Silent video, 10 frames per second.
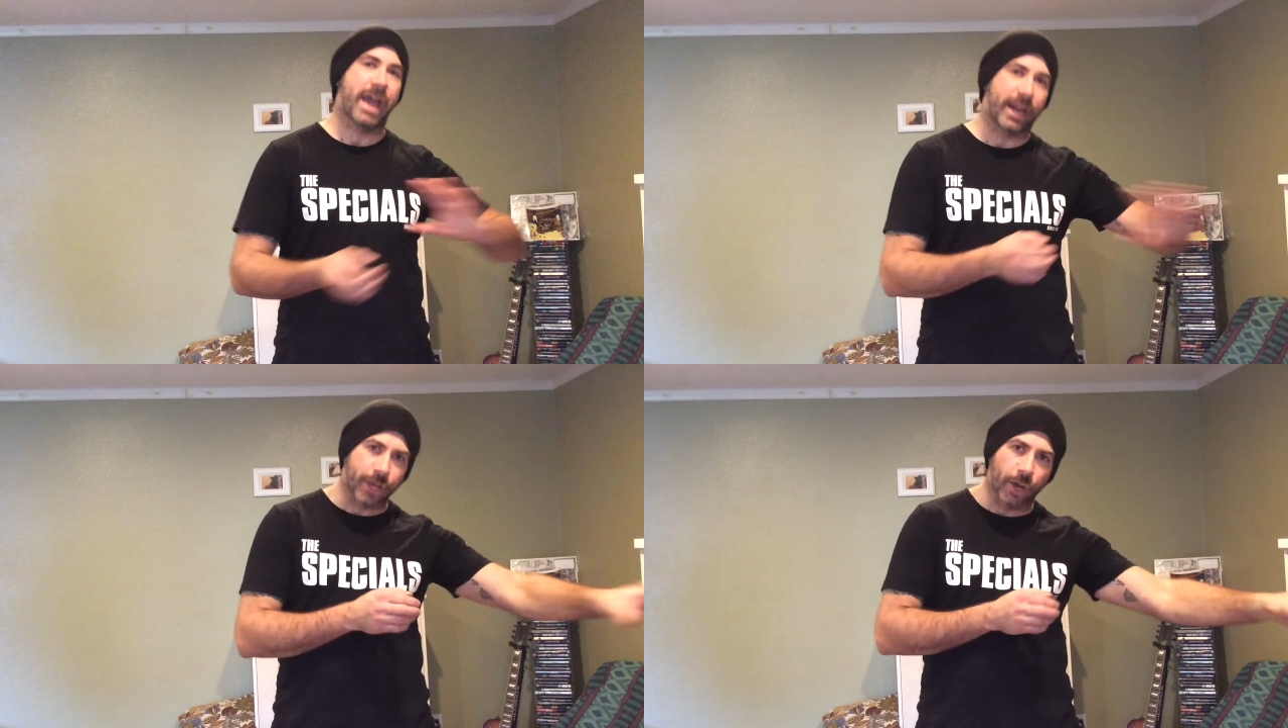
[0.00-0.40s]

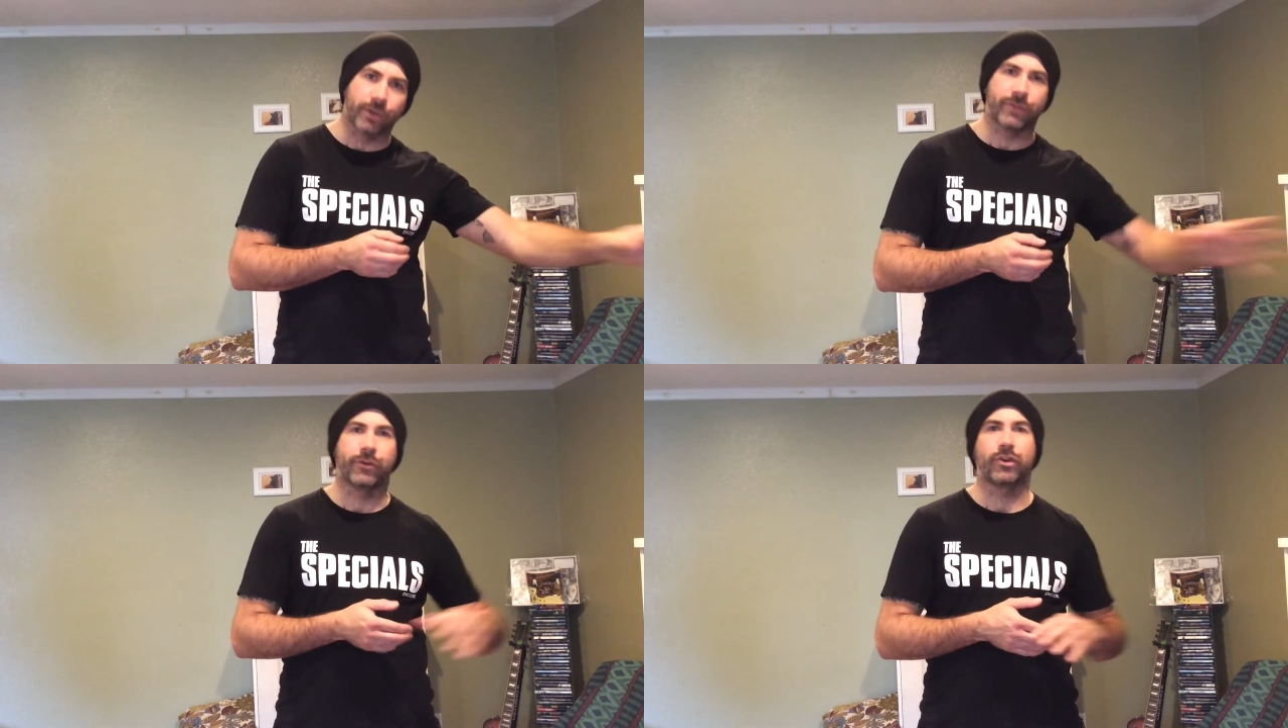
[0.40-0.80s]
kind of go a
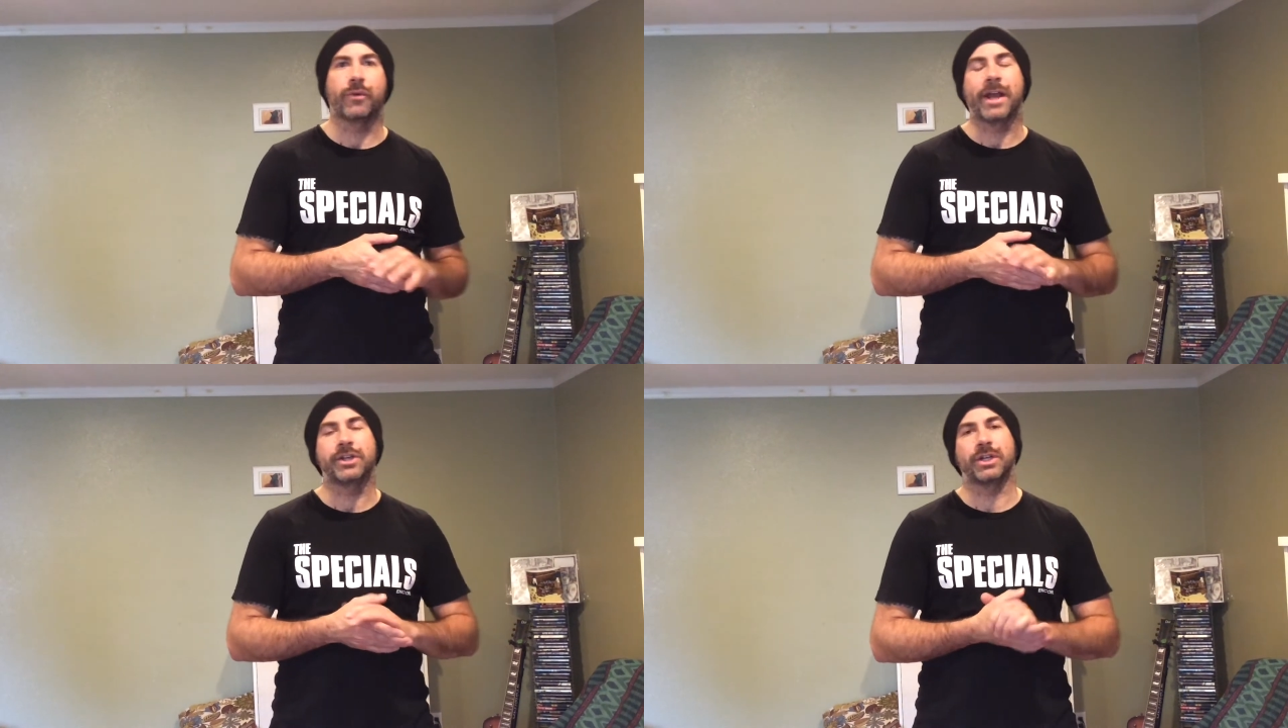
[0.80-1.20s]
different
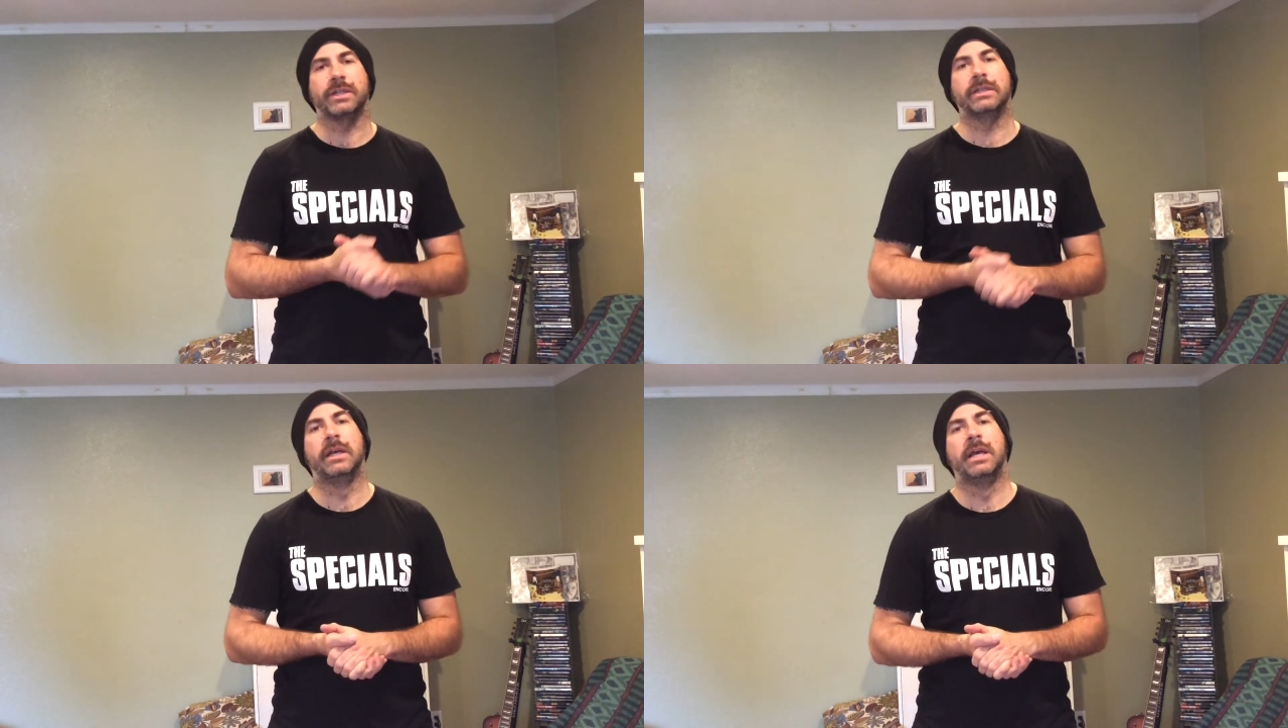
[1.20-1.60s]
direction.
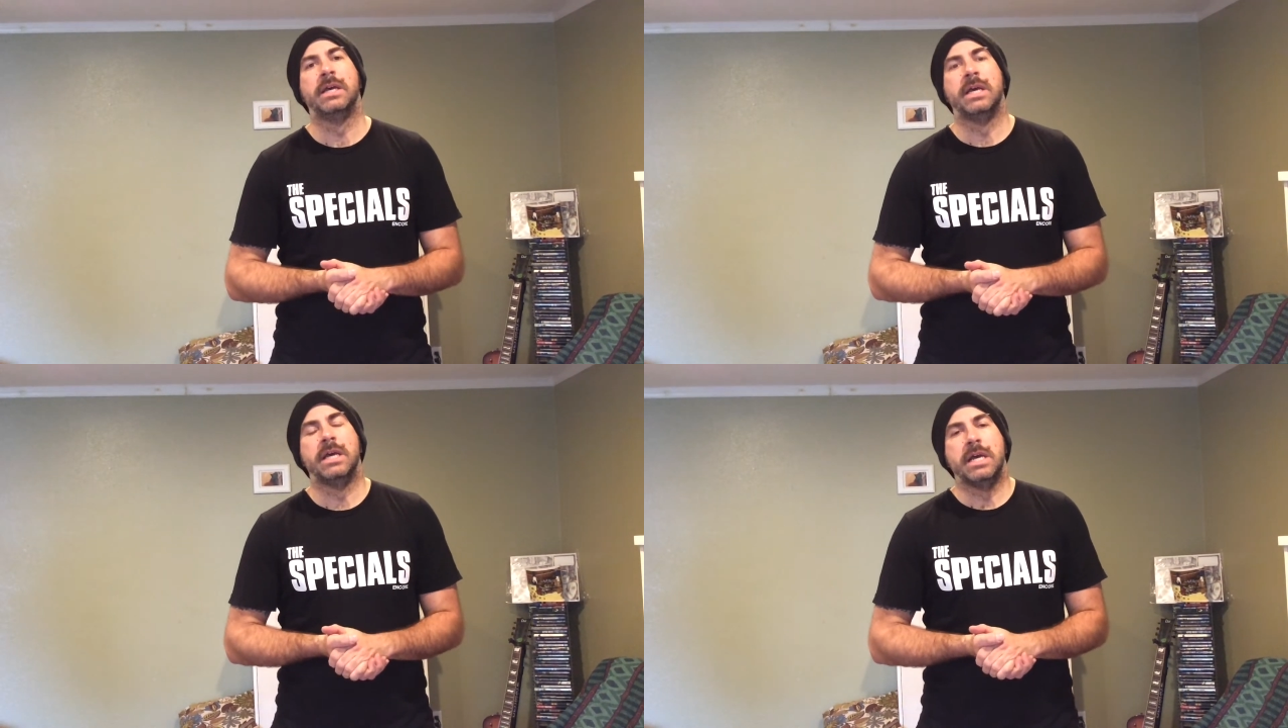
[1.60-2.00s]

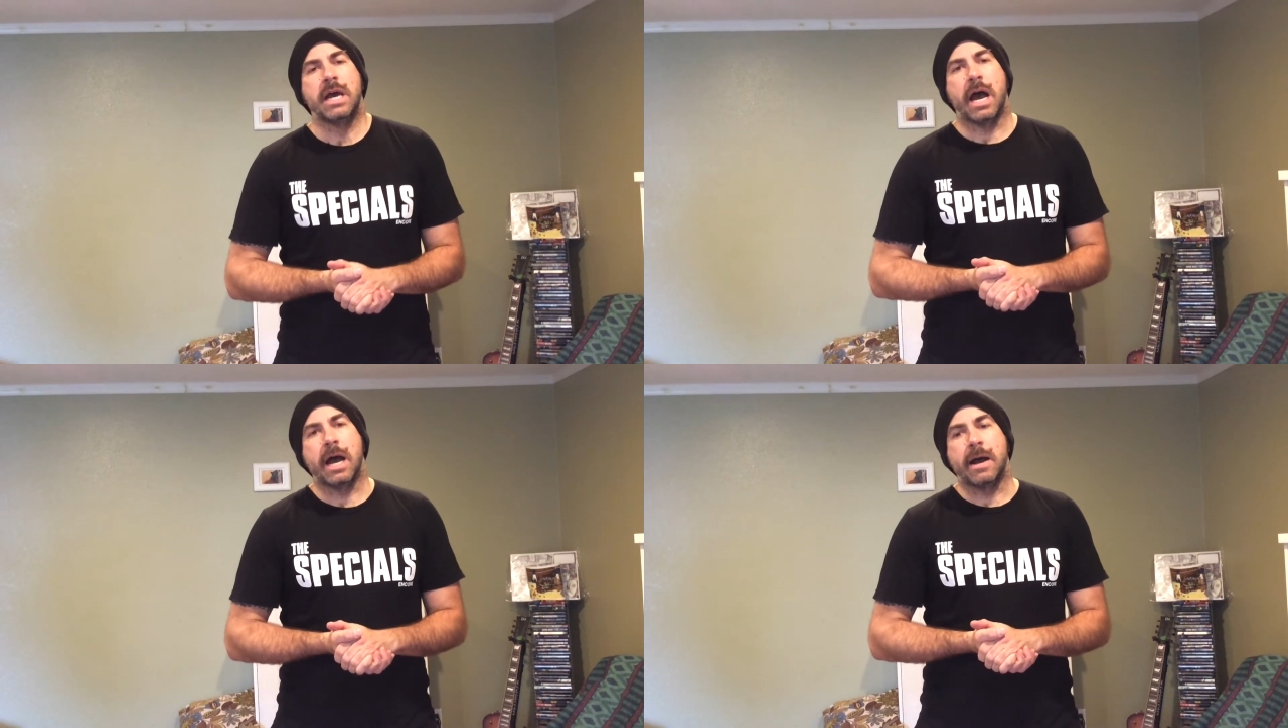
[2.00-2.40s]

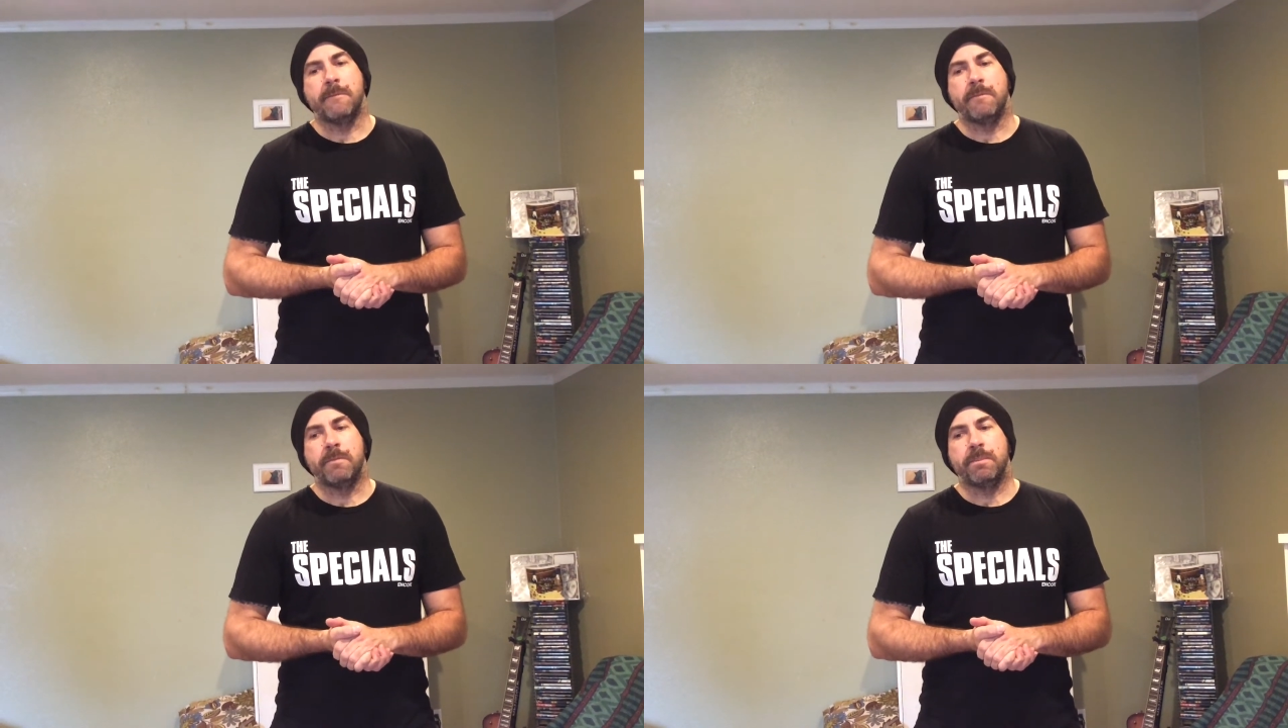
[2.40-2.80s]

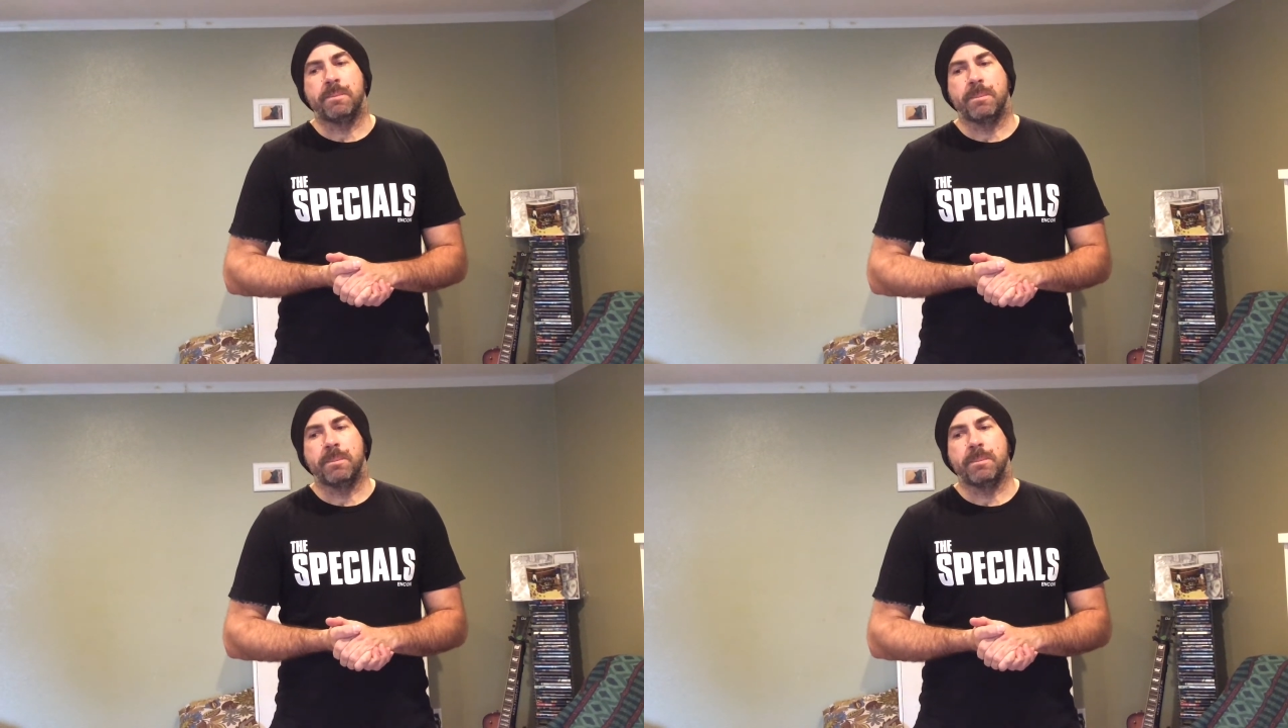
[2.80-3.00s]
Um,